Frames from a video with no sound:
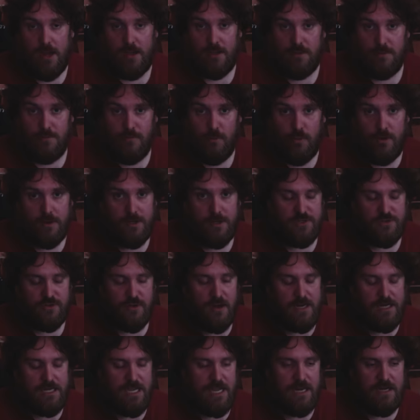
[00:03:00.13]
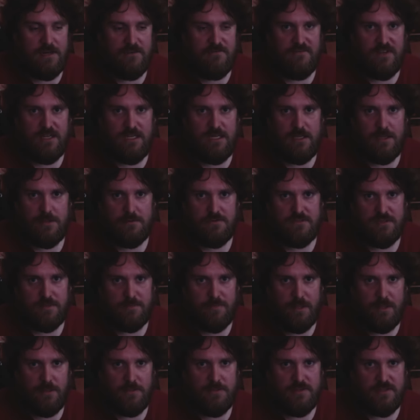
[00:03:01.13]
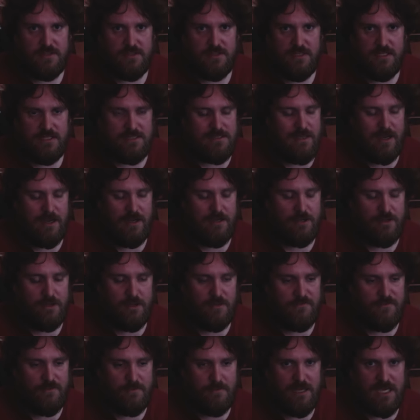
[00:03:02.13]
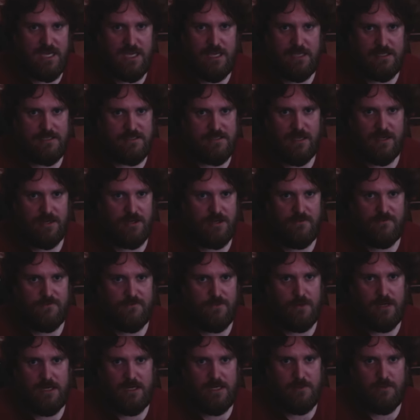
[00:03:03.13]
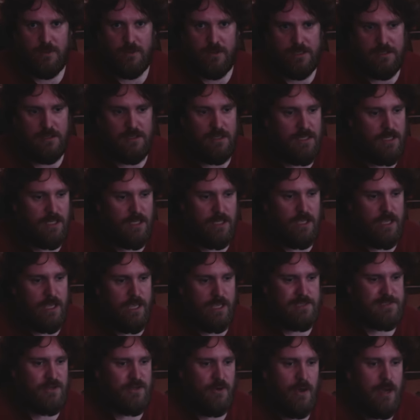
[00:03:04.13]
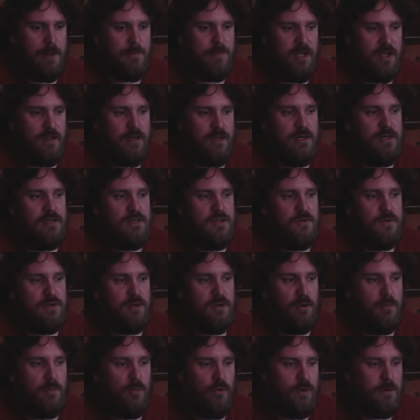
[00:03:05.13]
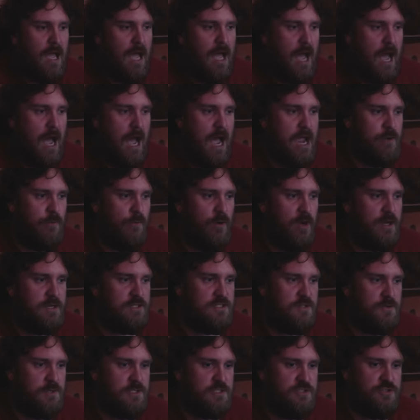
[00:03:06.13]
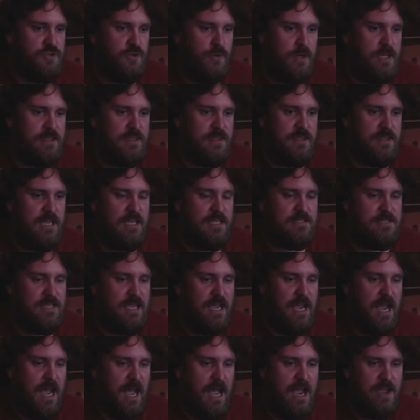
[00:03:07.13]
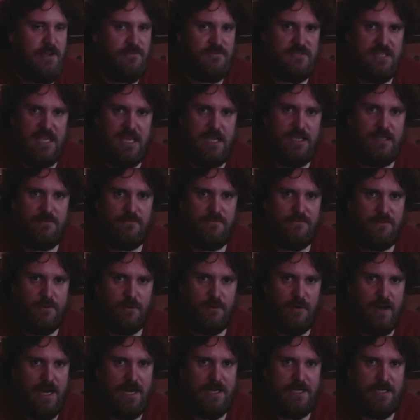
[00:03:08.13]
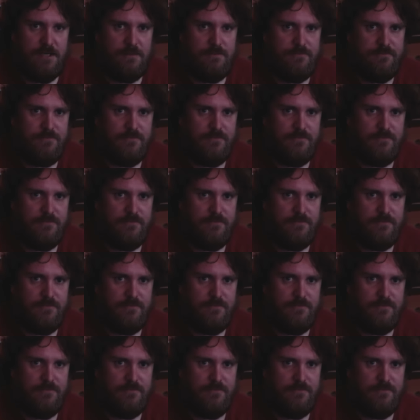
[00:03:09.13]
in the morning trying to edit videos to post. It's not good for me. It's not good for anyone. And so I'm not going to do it no more. I want to enjoy things that I have taken for granted.